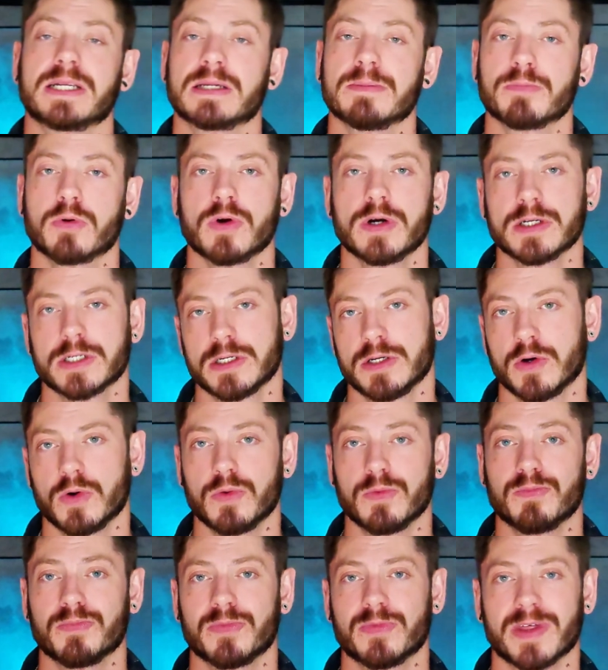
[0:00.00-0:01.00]
But it's important to
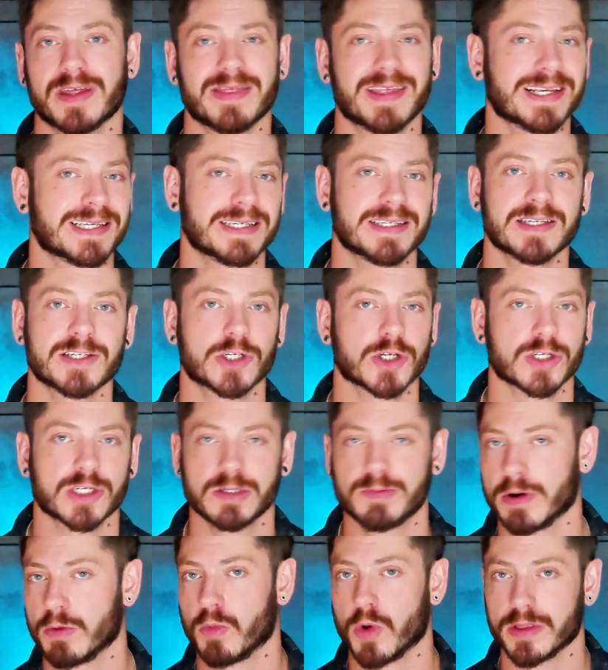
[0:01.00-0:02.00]
note that this isn't
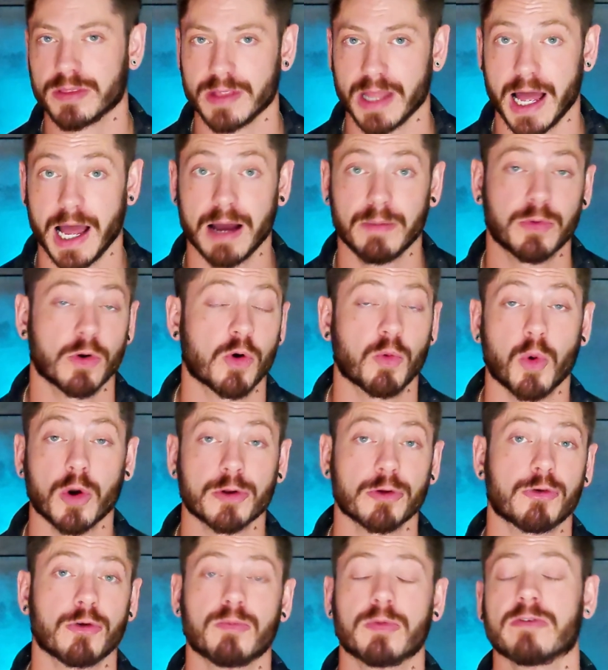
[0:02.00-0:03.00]
just about one lab or
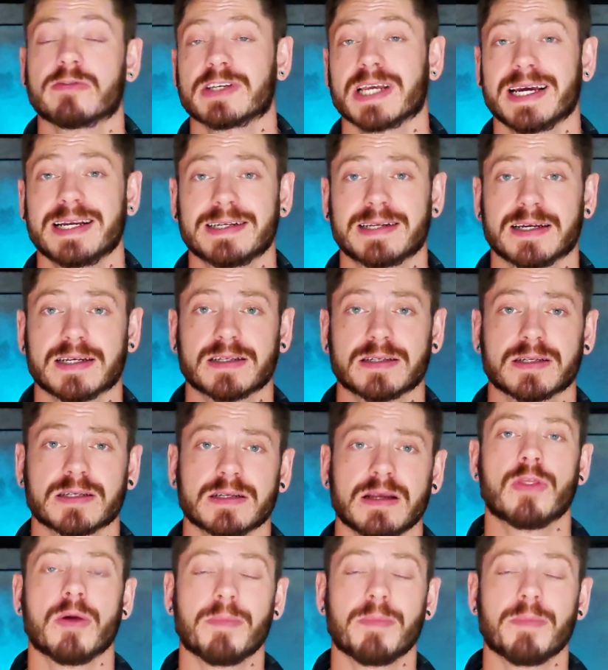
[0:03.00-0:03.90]
one group of scientists.